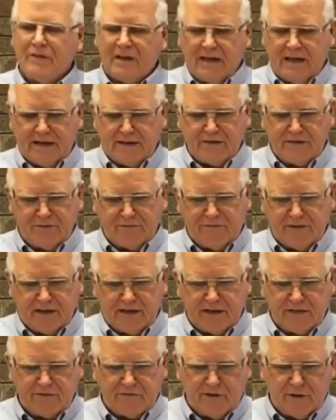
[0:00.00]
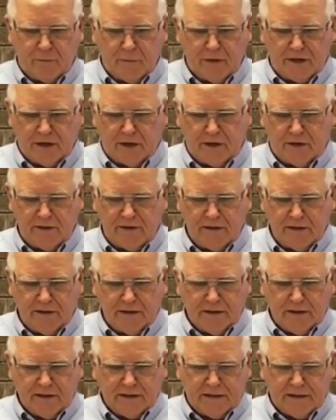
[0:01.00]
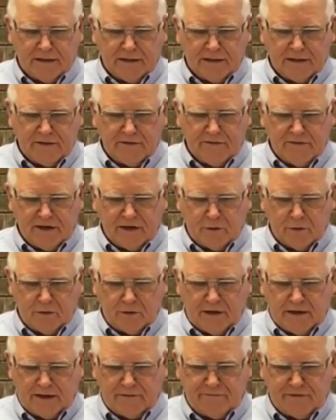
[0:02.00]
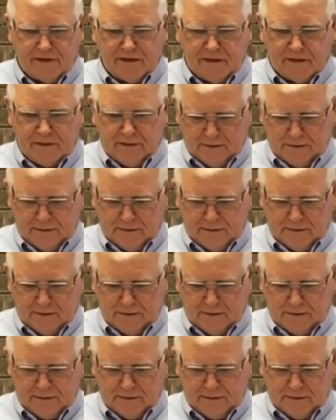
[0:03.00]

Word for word: the kinds of things that went on uh, under the Old Covenant,